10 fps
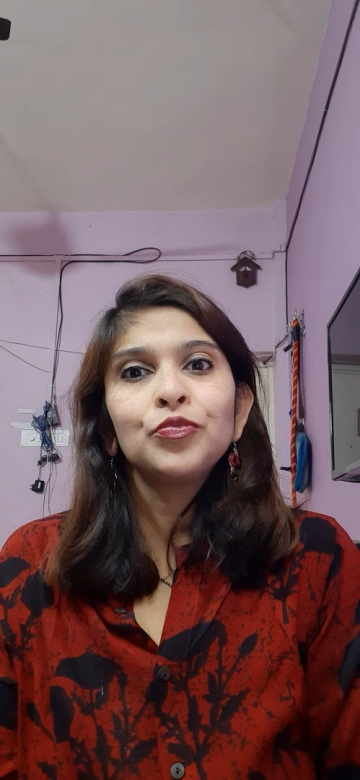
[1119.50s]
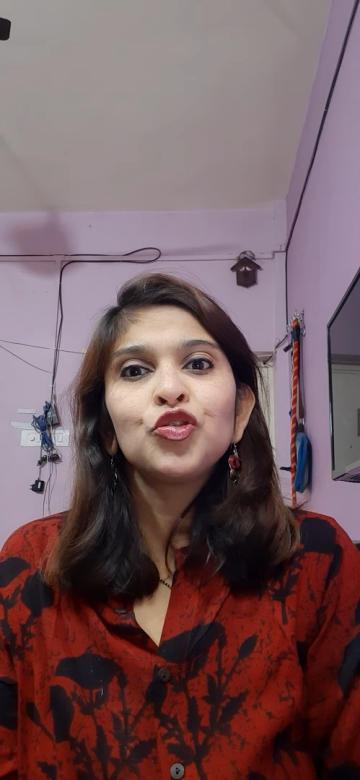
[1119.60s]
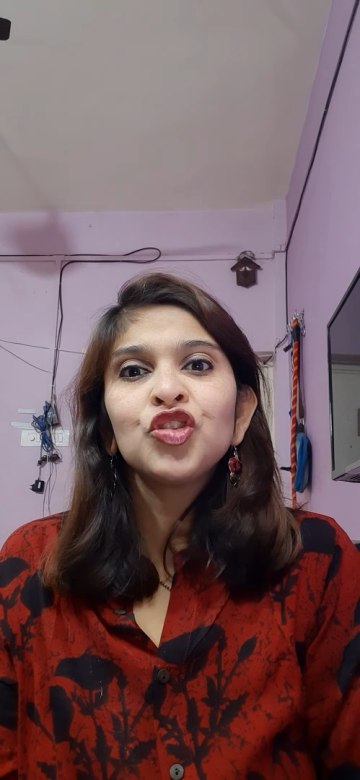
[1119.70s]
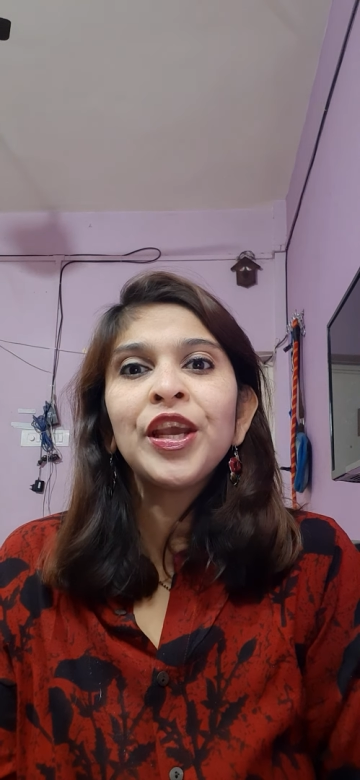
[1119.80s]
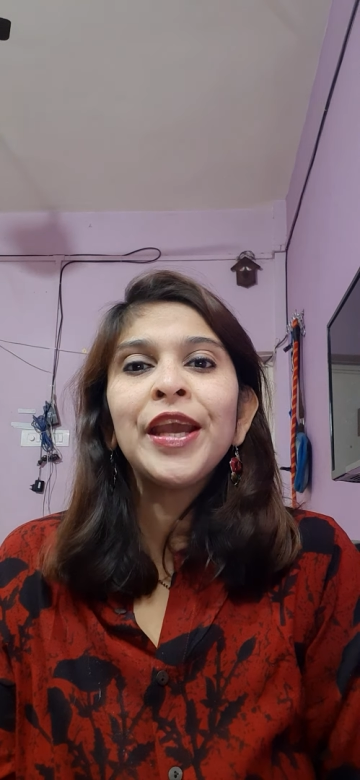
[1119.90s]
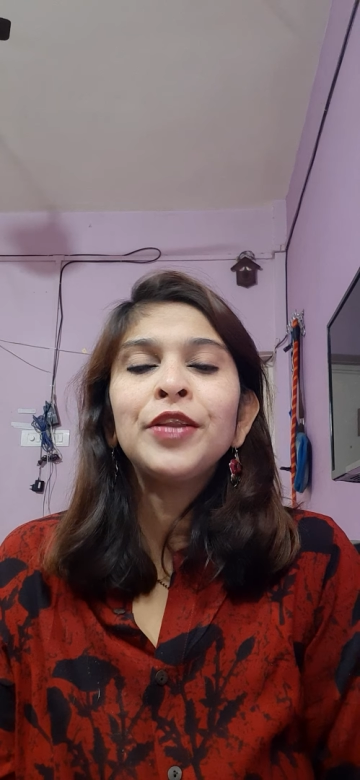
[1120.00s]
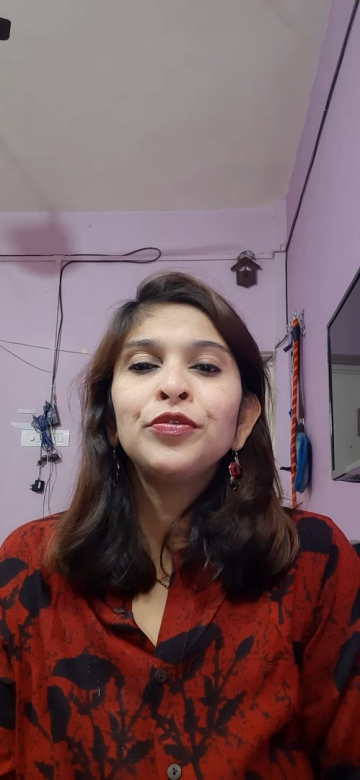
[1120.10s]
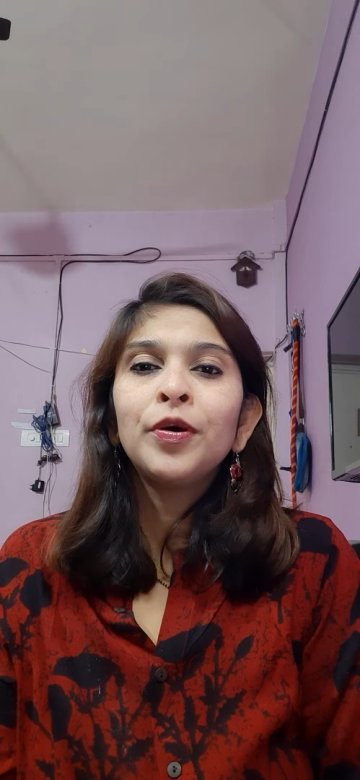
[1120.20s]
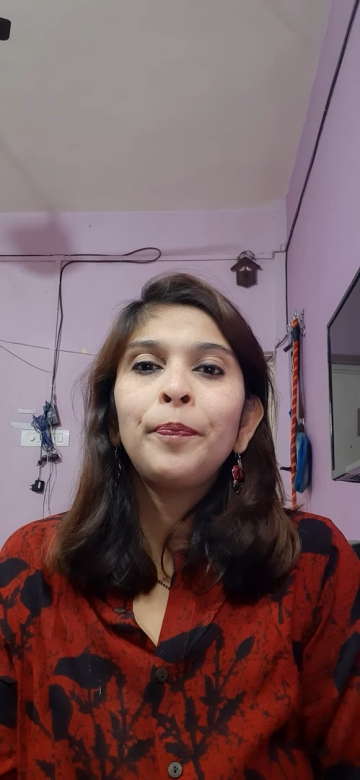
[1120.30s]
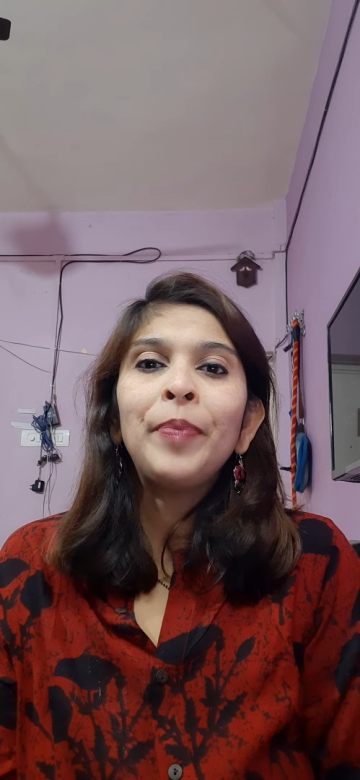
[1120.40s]

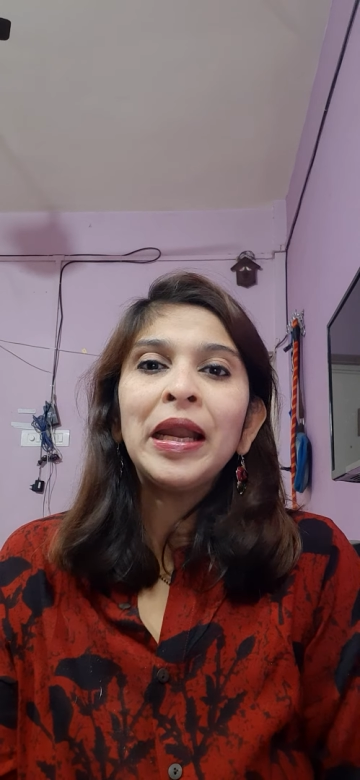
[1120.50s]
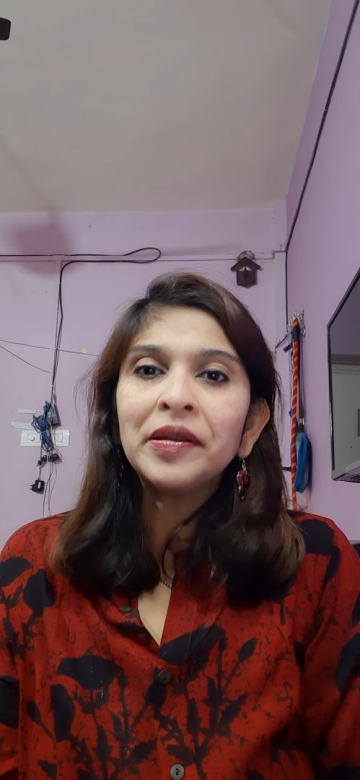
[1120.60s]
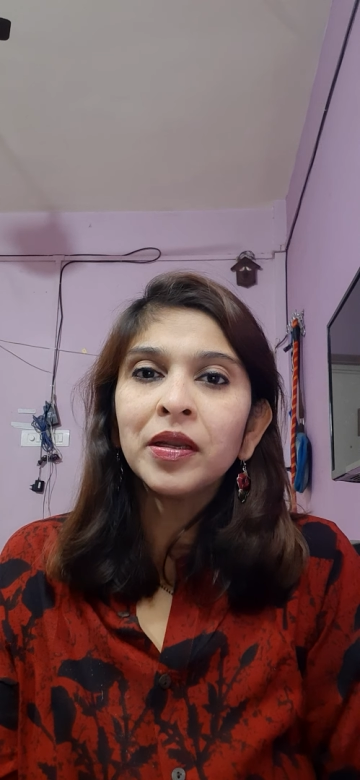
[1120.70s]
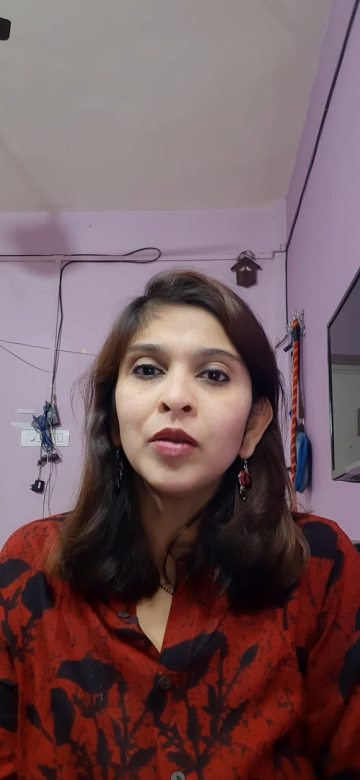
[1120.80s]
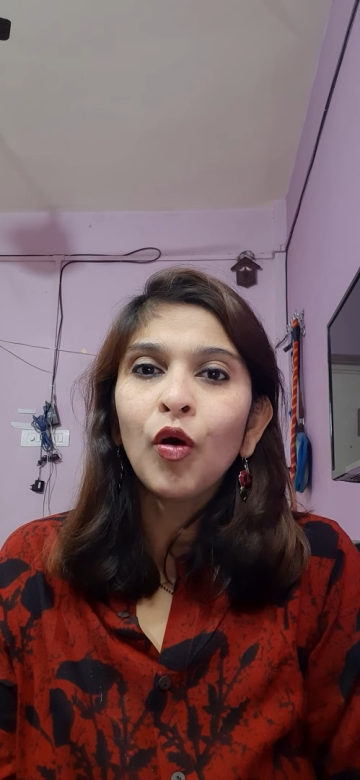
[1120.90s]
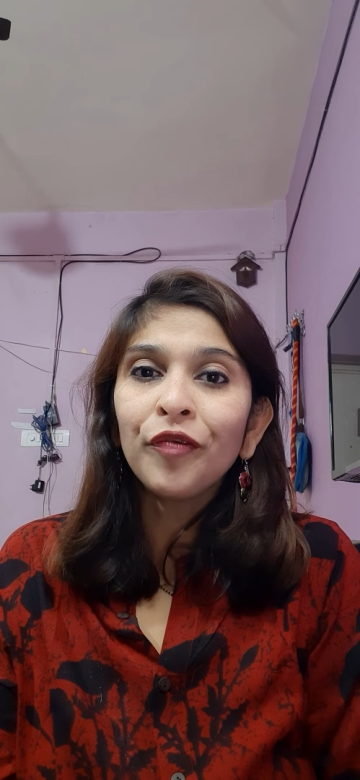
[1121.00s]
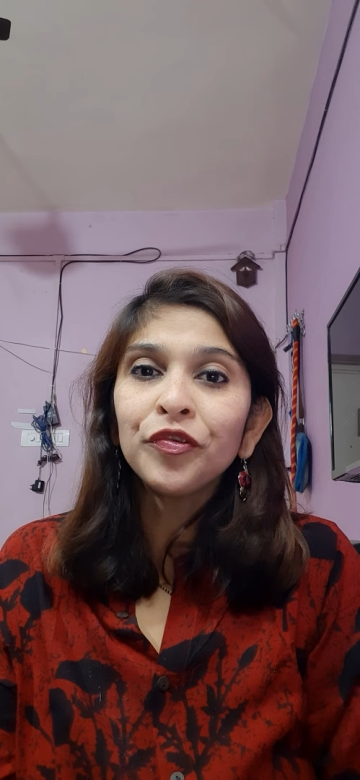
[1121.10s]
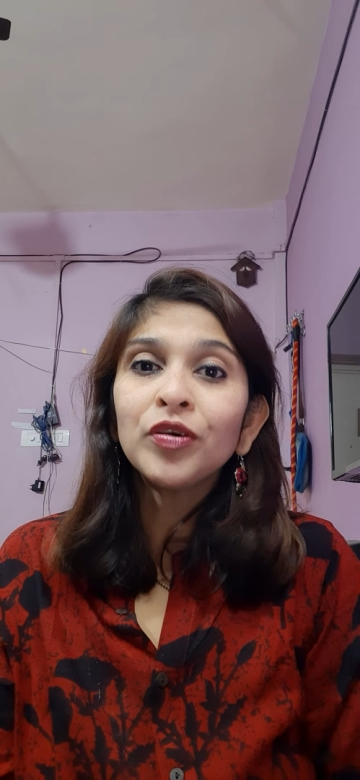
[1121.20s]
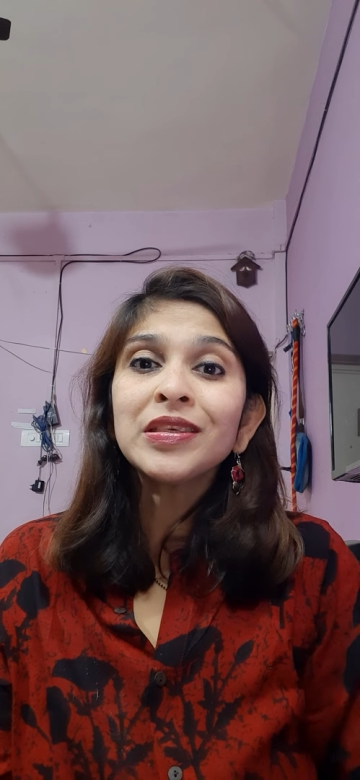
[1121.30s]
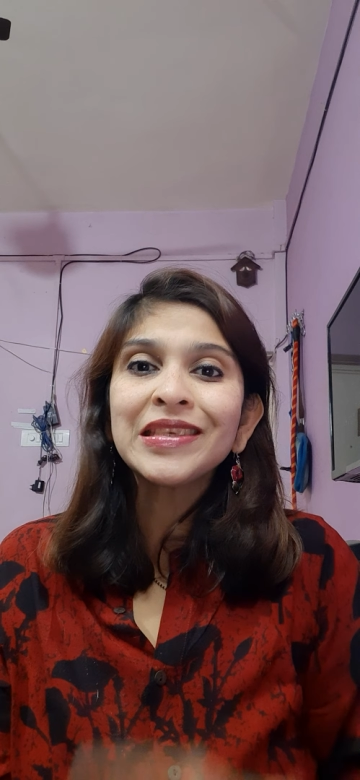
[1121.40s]
change the pattern of
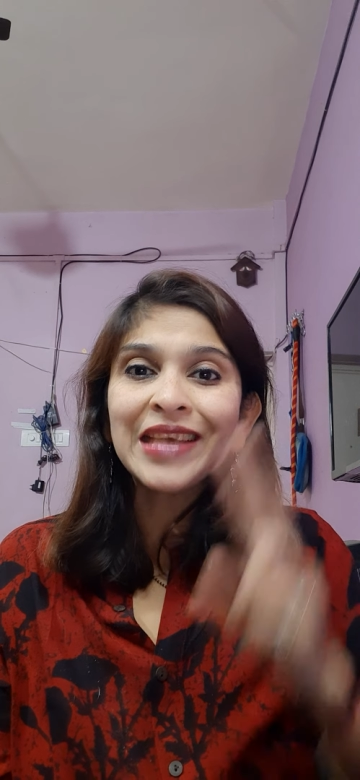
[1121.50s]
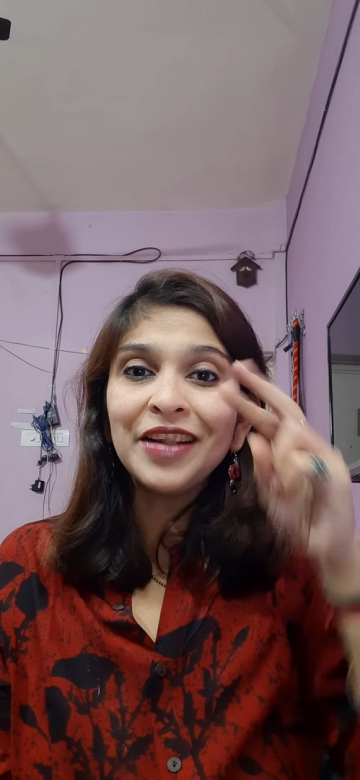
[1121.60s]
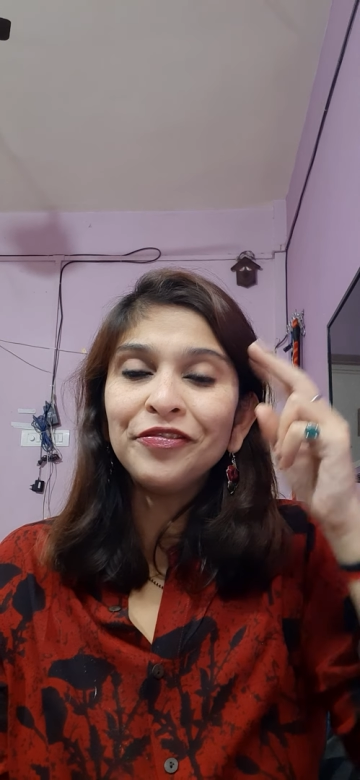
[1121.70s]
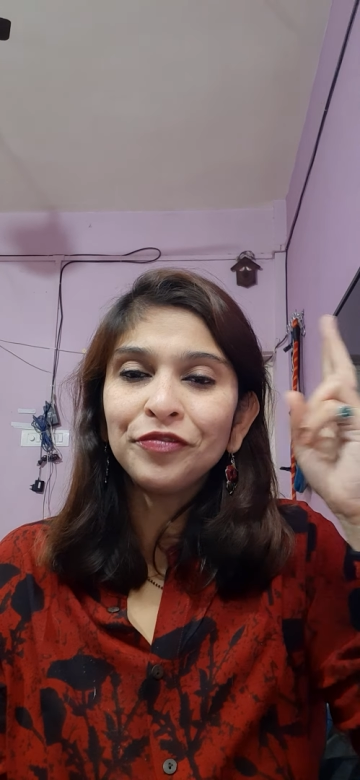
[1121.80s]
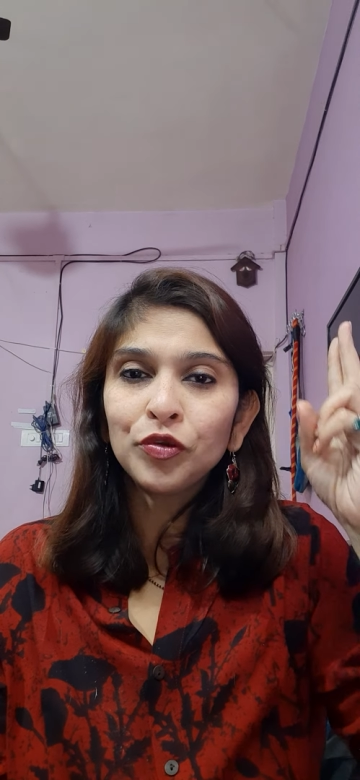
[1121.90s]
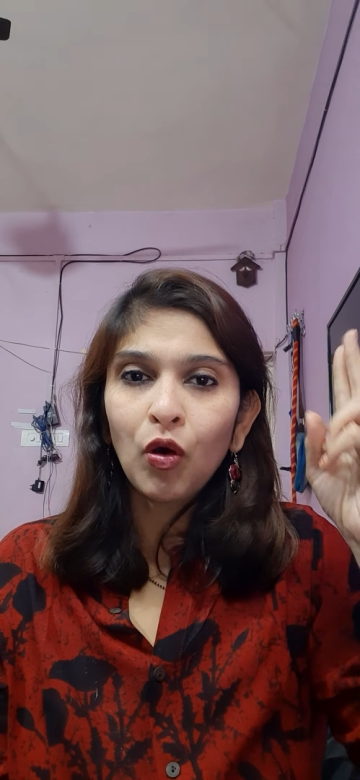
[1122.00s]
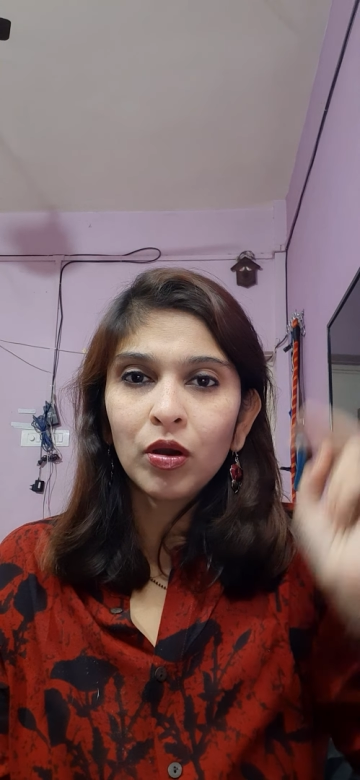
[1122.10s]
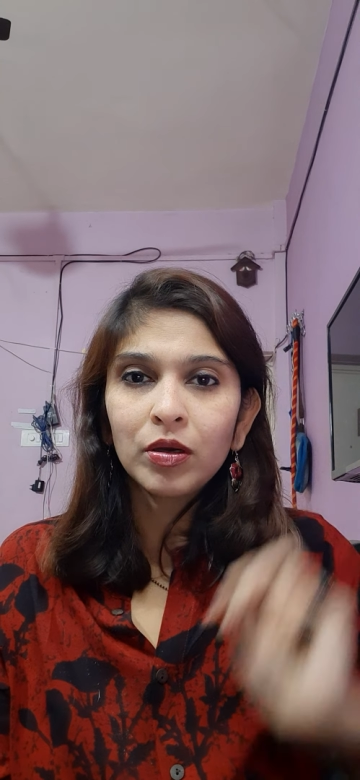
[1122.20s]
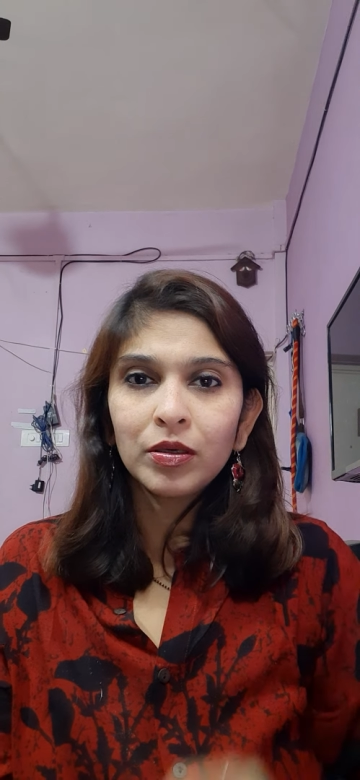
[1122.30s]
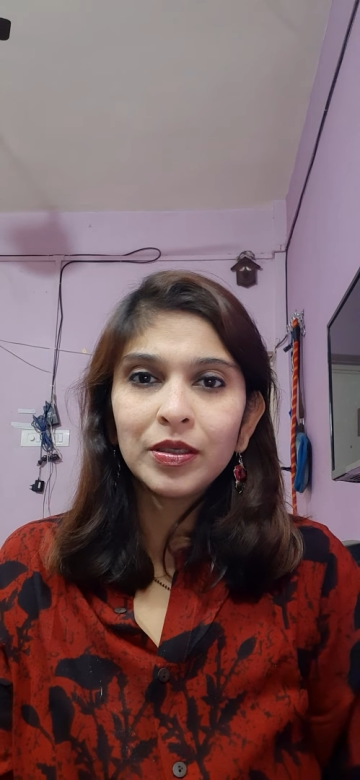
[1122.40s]
your self-talk.